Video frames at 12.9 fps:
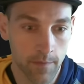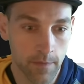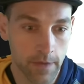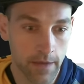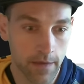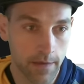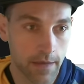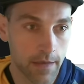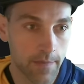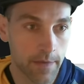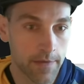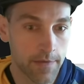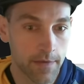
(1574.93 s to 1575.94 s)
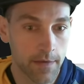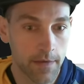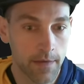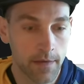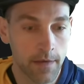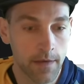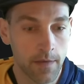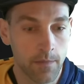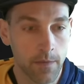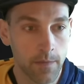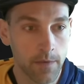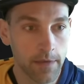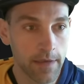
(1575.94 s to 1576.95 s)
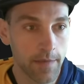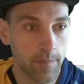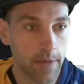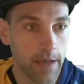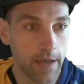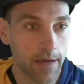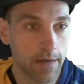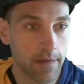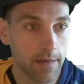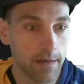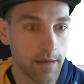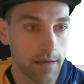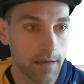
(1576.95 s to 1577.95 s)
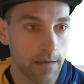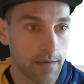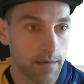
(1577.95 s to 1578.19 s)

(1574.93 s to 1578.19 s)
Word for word: Play Archaeomancer. We will get back the